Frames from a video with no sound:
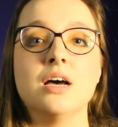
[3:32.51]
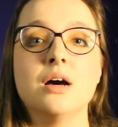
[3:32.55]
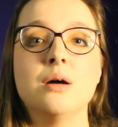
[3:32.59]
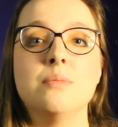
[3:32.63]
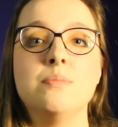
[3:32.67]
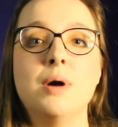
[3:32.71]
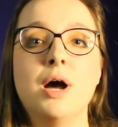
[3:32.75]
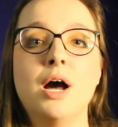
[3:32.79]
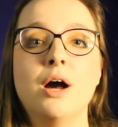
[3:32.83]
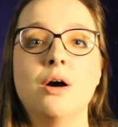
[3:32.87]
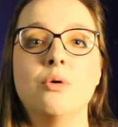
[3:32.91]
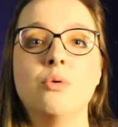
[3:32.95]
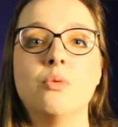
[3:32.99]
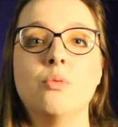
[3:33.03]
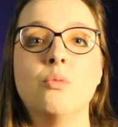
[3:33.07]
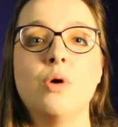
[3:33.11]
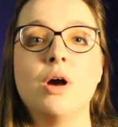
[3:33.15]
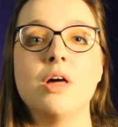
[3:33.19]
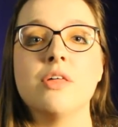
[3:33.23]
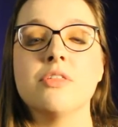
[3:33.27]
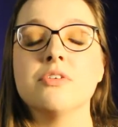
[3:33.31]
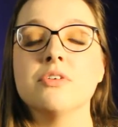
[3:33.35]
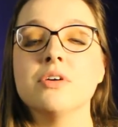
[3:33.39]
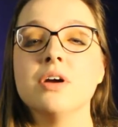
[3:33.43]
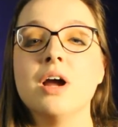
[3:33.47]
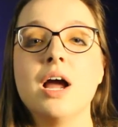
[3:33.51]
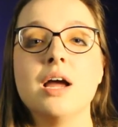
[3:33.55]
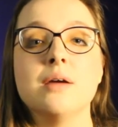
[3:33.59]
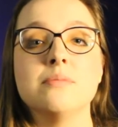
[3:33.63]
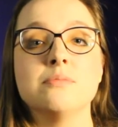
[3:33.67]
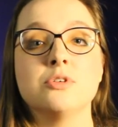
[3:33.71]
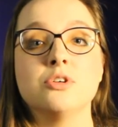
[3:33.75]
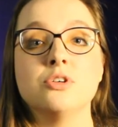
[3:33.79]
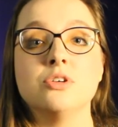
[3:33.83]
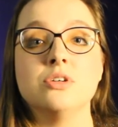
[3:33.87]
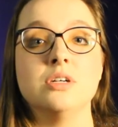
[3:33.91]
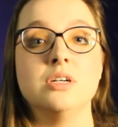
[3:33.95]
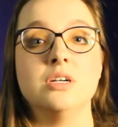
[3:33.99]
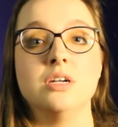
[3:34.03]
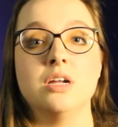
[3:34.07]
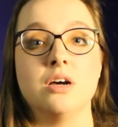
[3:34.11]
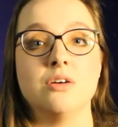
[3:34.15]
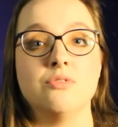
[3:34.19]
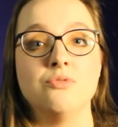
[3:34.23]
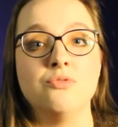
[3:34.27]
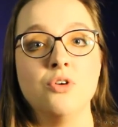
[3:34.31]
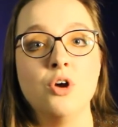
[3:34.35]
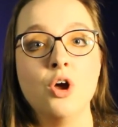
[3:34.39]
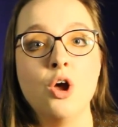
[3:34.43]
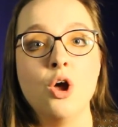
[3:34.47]
about whether I'm good
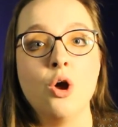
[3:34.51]
enough